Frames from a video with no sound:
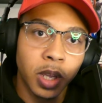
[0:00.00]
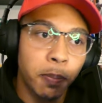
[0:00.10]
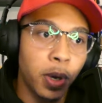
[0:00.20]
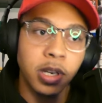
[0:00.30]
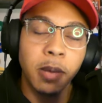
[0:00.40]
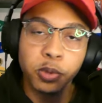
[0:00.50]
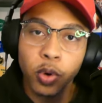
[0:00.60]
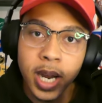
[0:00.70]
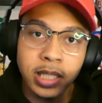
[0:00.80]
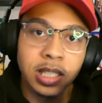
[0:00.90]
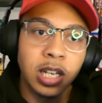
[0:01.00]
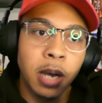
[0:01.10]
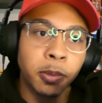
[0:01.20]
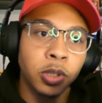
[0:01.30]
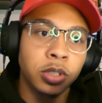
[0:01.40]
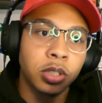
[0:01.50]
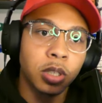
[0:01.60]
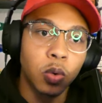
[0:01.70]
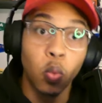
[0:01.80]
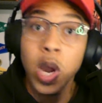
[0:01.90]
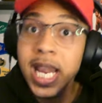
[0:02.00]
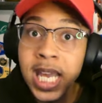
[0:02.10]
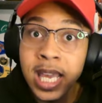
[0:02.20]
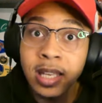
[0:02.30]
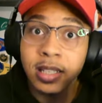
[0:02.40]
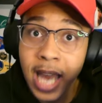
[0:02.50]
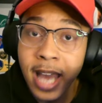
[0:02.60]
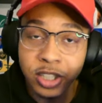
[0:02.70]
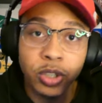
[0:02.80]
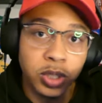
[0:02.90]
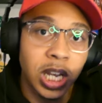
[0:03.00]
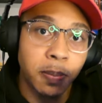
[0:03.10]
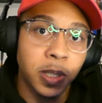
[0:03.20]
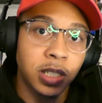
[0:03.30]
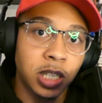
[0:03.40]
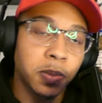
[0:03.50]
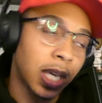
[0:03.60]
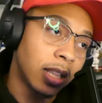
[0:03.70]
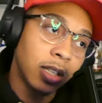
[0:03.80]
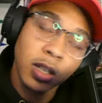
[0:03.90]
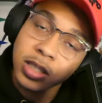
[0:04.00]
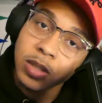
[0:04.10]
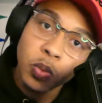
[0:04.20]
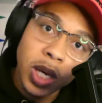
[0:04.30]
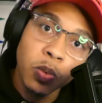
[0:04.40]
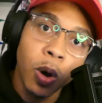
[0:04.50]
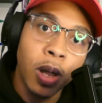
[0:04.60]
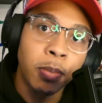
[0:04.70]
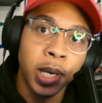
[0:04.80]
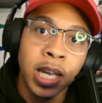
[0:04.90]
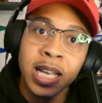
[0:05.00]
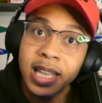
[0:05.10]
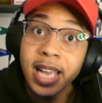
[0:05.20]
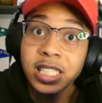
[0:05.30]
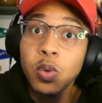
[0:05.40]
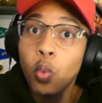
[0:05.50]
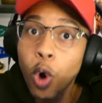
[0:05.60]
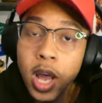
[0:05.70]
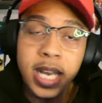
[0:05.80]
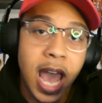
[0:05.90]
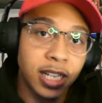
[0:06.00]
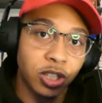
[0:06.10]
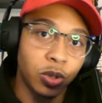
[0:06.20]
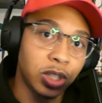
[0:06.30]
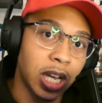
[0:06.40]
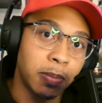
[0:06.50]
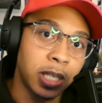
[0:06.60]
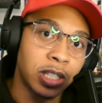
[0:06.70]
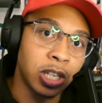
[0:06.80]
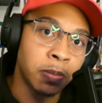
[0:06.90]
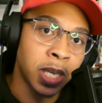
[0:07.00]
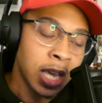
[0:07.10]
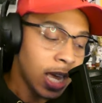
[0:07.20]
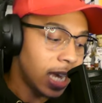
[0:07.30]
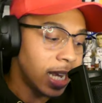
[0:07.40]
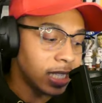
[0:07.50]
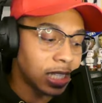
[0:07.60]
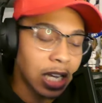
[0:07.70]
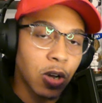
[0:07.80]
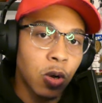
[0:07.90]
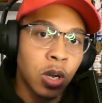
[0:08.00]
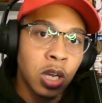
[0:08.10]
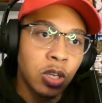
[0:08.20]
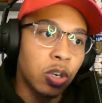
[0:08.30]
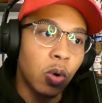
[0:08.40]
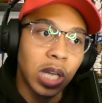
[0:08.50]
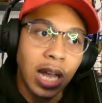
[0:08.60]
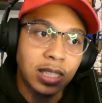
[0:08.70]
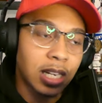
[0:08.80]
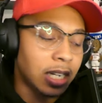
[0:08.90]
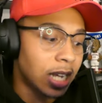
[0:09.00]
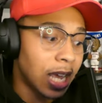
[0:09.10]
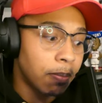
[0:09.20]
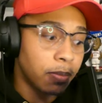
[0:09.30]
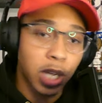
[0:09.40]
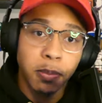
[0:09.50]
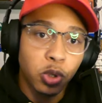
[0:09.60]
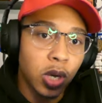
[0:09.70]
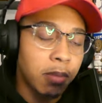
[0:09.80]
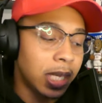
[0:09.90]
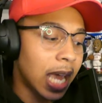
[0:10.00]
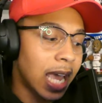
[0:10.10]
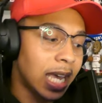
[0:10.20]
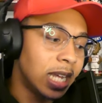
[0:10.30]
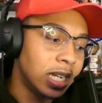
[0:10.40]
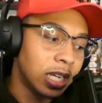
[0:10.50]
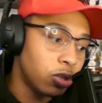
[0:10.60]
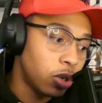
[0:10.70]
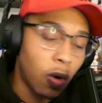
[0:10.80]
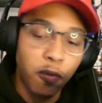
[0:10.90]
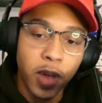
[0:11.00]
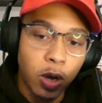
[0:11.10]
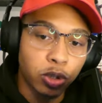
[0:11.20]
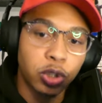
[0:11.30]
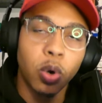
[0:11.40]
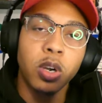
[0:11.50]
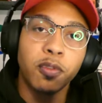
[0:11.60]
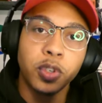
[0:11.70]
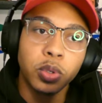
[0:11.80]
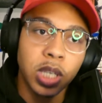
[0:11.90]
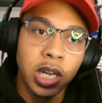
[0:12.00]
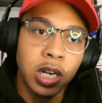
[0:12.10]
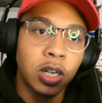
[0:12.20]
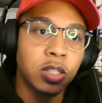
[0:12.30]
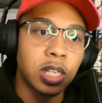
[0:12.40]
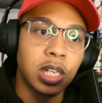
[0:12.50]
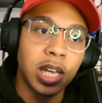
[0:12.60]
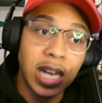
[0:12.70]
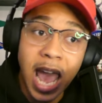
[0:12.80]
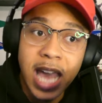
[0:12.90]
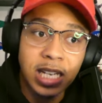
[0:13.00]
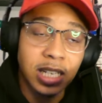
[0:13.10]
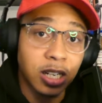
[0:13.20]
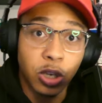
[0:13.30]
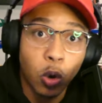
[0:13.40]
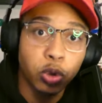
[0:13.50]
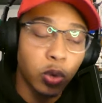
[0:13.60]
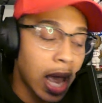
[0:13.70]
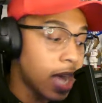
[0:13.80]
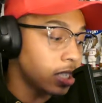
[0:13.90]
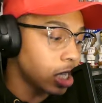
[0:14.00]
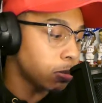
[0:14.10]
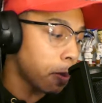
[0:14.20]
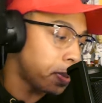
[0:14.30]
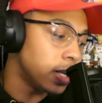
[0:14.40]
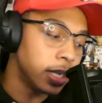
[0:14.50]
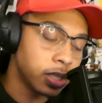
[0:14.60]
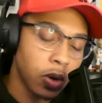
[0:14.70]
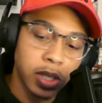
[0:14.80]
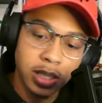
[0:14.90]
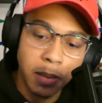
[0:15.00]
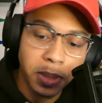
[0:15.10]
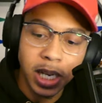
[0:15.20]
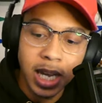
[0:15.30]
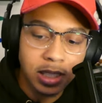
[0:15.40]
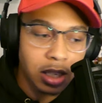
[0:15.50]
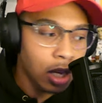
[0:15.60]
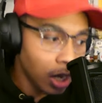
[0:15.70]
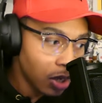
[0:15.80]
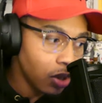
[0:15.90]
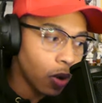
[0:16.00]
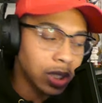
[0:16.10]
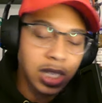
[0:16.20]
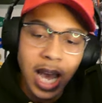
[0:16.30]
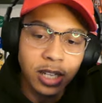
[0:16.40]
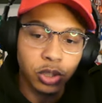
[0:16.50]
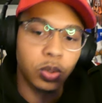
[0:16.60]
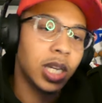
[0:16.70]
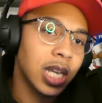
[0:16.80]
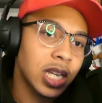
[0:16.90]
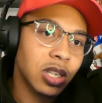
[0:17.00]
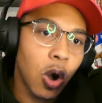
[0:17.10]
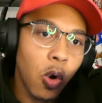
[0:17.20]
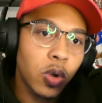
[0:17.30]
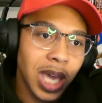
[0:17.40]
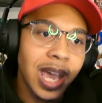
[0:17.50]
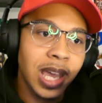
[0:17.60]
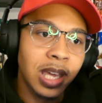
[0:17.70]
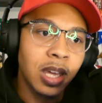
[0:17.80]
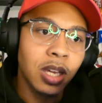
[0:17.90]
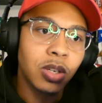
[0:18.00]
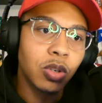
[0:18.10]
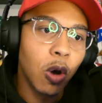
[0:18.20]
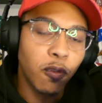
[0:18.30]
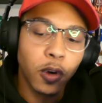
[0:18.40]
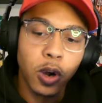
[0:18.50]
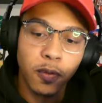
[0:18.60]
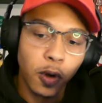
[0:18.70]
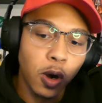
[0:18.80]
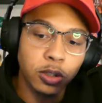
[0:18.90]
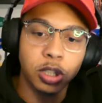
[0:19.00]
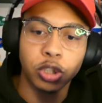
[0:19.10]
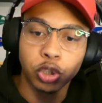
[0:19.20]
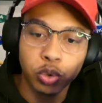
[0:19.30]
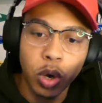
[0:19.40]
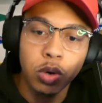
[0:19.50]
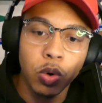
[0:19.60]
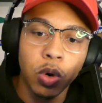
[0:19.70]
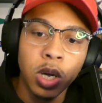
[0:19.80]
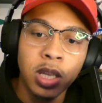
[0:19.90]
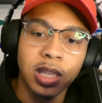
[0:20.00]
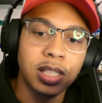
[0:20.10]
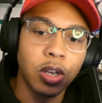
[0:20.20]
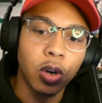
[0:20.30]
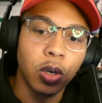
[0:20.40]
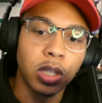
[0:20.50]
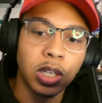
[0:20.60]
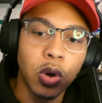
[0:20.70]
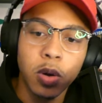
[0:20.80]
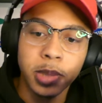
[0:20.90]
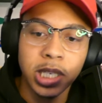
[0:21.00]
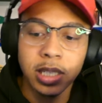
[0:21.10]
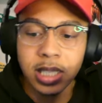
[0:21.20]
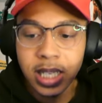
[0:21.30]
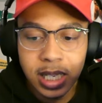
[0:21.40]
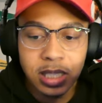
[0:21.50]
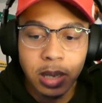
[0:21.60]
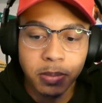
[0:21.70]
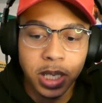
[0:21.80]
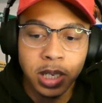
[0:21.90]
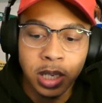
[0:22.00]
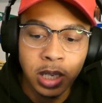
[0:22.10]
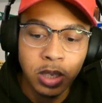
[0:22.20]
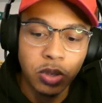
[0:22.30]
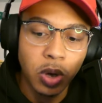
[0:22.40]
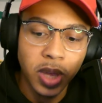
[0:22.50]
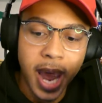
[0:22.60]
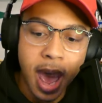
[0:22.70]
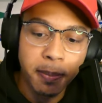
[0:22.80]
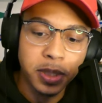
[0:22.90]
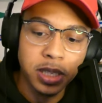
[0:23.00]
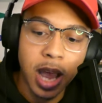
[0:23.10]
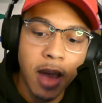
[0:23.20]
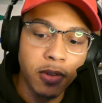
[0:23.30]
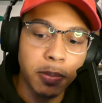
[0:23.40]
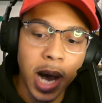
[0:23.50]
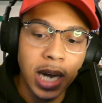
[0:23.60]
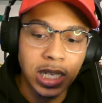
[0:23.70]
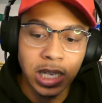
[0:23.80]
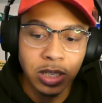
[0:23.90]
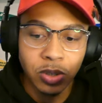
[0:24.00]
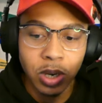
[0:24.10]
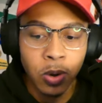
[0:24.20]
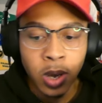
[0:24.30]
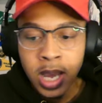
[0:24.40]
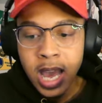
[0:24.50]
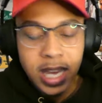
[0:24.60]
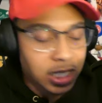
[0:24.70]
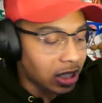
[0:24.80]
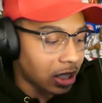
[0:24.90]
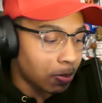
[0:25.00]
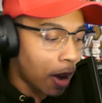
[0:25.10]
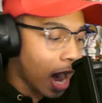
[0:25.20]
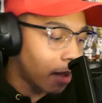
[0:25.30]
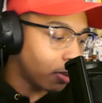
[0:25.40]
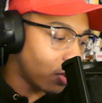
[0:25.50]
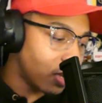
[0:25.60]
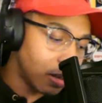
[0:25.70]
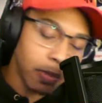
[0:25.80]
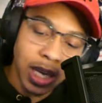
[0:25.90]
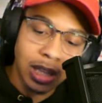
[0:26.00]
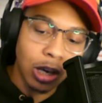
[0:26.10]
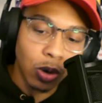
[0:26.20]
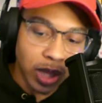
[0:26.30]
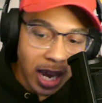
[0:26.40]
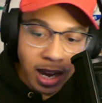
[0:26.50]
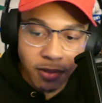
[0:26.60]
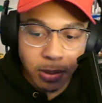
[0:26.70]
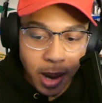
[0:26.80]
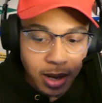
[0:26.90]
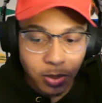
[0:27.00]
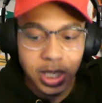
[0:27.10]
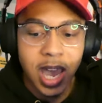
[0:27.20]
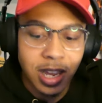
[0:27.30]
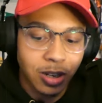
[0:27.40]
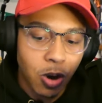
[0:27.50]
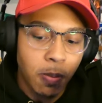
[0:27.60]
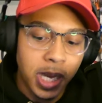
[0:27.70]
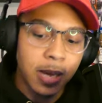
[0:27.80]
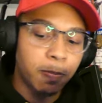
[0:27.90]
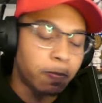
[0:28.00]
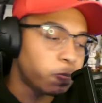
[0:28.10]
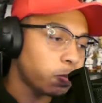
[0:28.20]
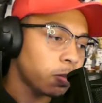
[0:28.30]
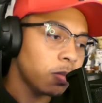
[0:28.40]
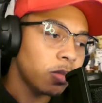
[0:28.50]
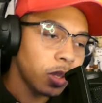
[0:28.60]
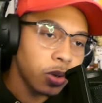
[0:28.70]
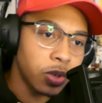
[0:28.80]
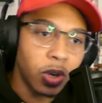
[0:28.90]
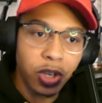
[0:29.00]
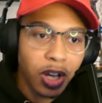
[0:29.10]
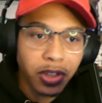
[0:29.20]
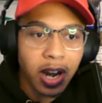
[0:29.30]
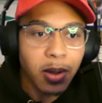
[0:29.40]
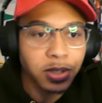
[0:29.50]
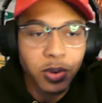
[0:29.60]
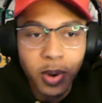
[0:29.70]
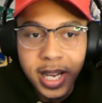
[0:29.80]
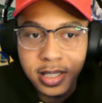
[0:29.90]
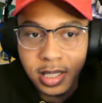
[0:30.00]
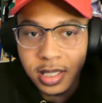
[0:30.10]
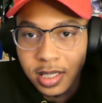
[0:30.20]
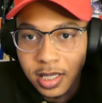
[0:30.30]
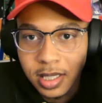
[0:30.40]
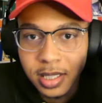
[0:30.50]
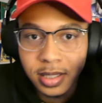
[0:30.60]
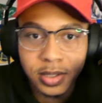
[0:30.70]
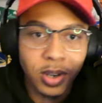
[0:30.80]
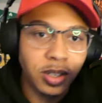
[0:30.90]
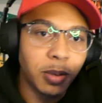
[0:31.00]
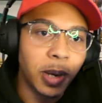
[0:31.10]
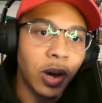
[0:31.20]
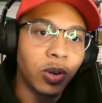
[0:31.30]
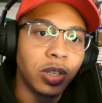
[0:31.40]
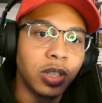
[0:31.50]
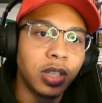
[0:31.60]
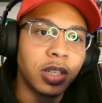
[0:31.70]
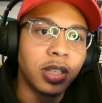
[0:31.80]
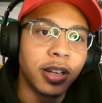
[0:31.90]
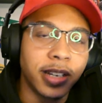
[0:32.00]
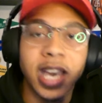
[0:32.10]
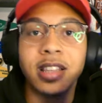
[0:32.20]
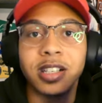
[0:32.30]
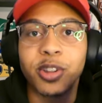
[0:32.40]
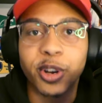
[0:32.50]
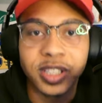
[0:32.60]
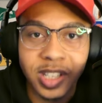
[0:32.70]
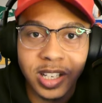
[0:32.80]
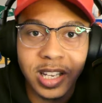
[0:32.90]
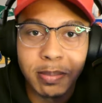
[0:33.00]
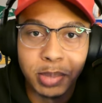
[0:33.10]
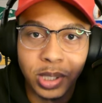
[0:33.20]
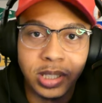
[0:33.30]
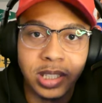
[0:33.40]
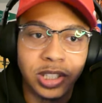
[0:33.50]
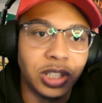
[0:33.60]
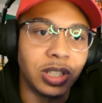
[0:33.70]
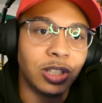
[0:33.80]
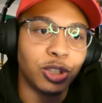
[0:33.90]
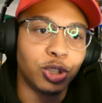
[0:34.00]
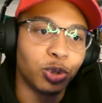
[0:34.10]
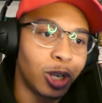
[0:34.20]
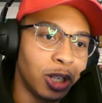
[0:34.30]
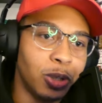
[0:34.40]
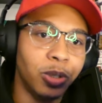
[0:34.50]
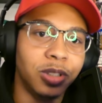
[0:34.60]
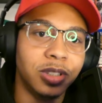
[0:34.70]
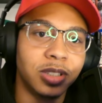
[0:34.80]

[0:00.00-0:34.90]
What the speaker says: Putting up crazy numbers, winning national championships. Caitlin Clark didn't win one, but they actually won national championships, and they still, you know, got to the WNBA and you know, fell short a few years and had to go through that adjustment period. So it's something that's, you know, it's natural. It is okay, you know, for her to struggle this early on because it is something, you know, that happens to everybody. And, you know, it's just mind-blowing to me, though, that everybody was hating on me. You know, y'all thought I was crazy talking about Caitlin Clark is going to get bullied. She's going to struggle.